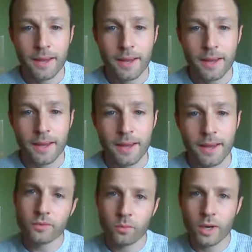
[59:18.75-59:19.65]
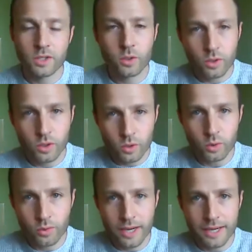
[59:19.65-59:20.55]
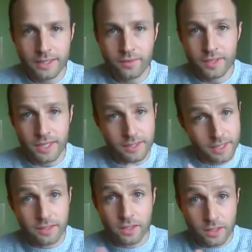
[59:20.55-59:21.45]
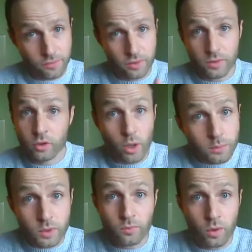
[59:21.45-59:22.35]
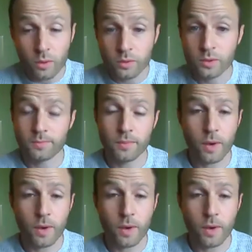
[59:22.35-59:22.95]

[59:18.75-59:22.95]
loads of different ways you can use your creativity to get into different jobs and roles